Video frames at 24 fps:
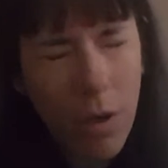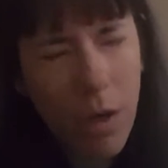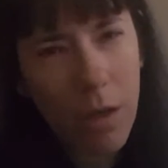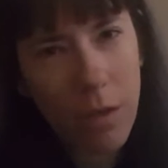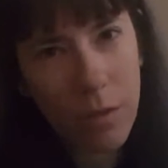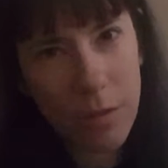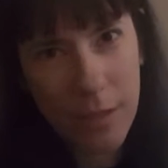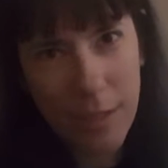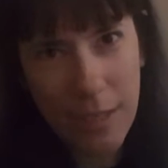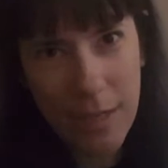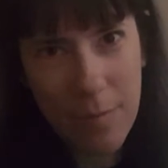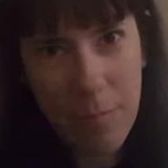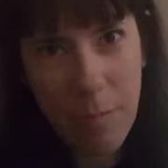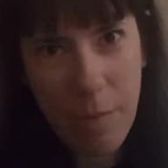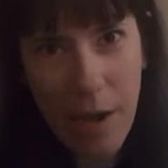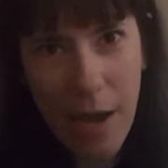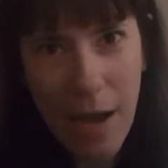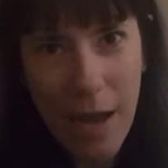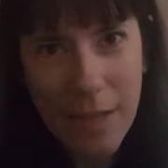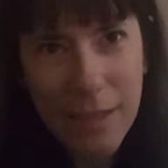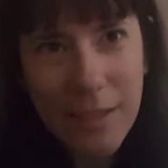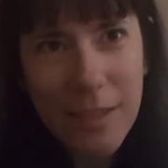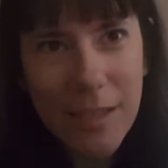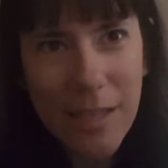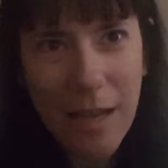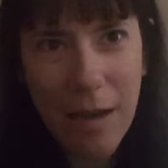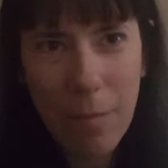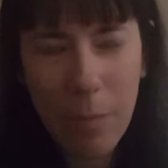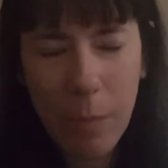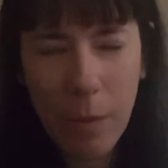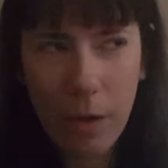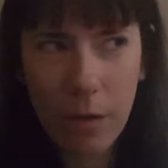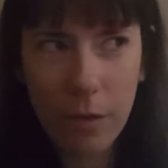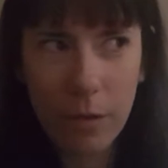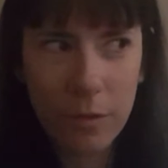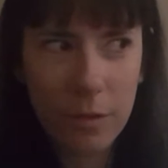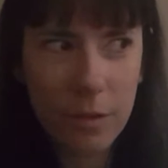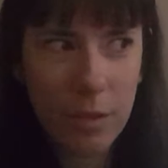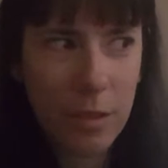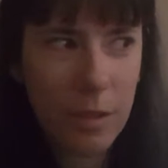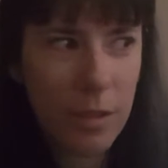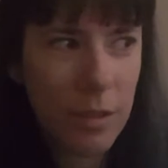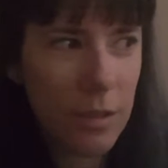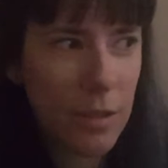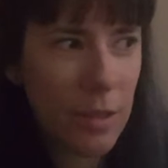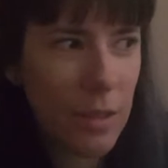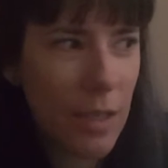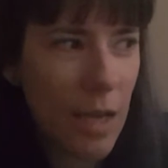hard to get past that part.
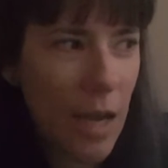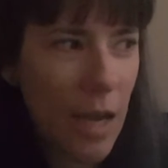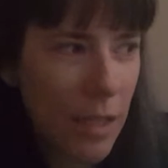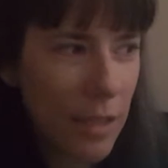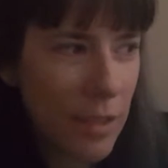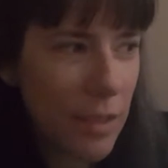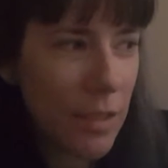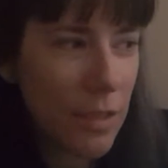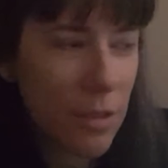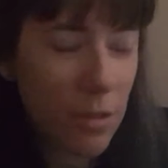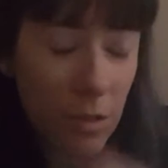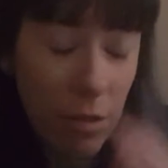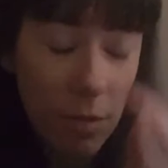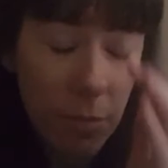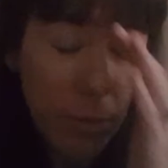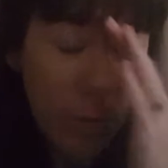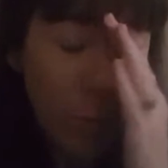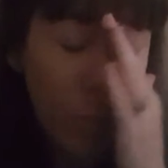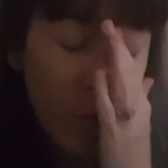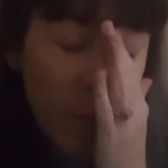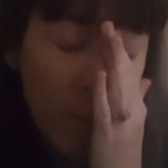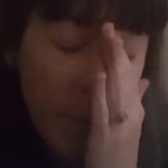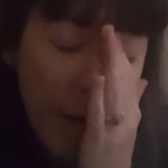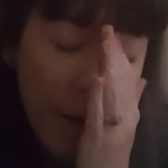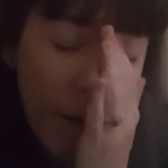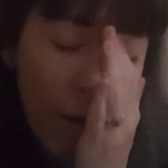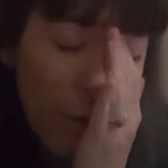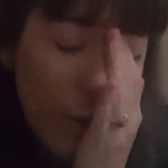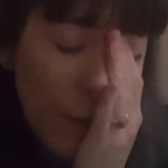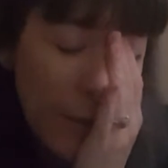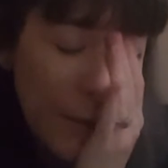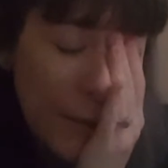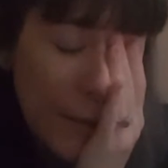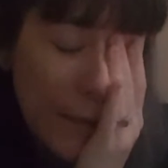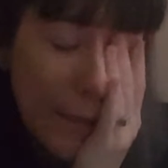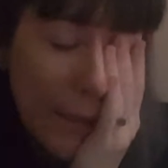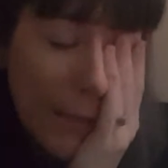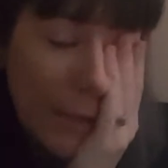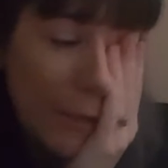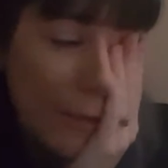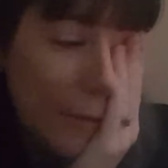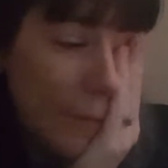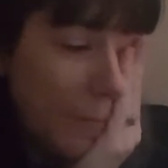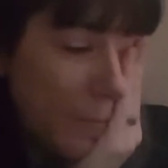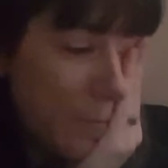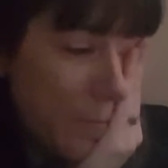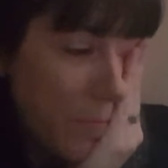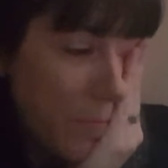God, that's going to be one of my hardest things.